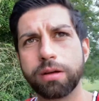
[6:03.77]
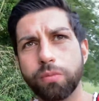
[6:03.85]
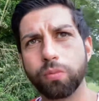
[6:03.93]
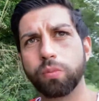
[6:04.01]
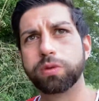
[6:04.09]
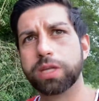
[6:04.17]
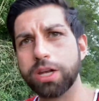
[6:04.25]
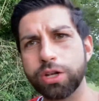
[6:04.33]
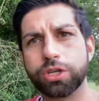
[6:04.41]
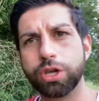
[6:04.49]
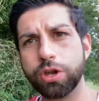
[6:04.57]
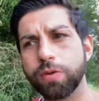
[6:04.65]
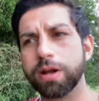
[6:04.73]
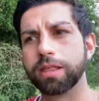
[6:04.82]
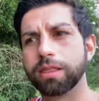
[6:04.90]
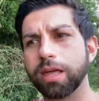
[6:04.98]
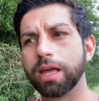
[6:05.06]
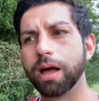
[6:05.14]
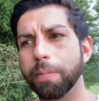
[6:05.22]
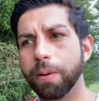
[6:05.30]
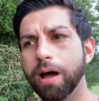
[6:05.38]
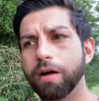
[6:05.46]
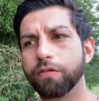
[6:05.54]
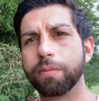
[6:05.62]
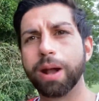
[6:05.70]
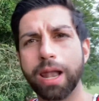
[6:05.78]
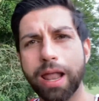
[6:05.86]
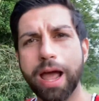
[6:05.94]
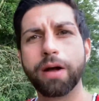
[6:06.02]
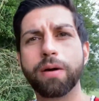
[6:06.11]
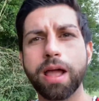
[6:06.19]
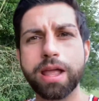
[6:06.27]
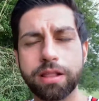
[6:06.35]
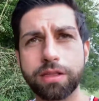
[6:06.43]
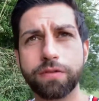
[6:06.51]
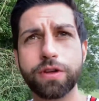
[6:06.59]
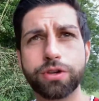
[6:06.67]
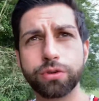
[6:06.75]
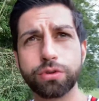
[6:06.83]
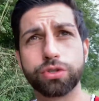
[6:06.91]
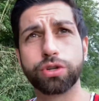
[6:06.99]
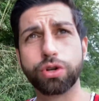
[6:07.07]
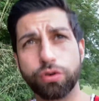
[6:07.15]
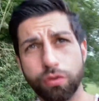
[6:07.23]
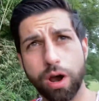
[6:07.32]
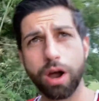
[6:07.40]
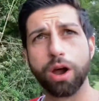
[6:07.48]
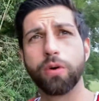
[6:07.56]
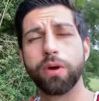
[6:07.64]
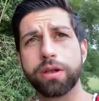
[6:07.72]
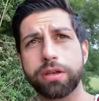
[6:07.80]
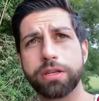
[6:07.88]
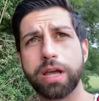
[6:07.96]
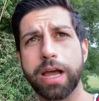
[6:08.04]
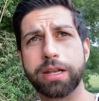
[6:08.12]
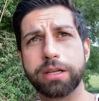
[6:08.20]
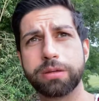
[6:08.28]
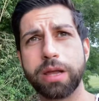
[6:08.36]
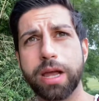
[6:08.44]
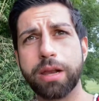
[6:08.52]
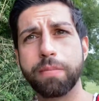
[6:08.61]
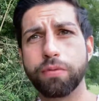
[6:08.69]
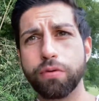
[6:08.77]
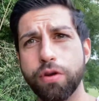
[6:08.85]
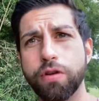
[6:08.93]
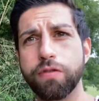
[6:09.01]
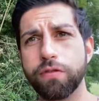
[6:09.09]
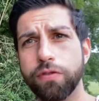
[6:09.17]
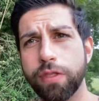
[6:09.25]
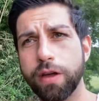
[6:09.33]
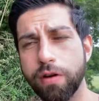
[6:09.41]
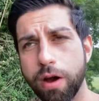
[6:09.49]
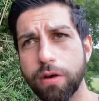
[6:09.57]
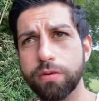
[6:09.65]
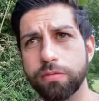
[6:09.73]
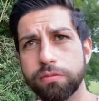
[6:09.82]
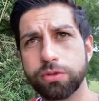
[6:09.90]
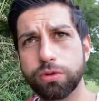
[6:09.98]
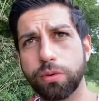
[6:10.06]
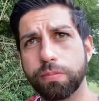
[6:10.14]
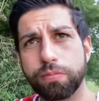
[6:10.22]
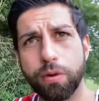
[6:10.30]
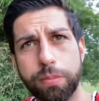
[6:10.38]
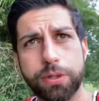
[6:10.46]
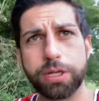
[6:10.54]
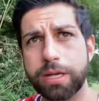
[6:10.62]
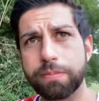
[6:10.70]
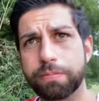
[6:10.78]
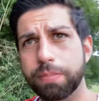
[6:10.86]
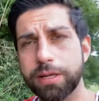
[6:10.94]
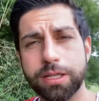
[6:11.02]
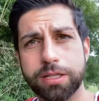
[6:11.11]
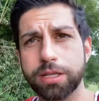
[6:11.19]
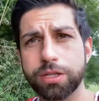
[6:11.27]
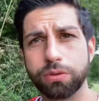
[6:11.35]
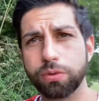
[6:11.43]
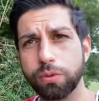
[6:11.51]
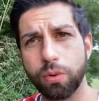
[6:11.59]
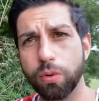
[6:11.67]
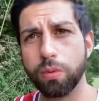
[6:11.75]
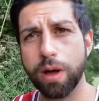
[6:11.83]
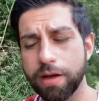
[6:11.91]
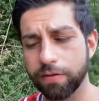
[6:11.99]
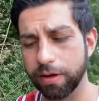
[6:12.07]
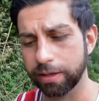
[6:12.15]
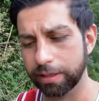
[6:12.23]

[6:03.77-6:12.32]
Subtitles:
didn't do anything apart from allow individuals to grow and improve their own sort of property businesses or whatever.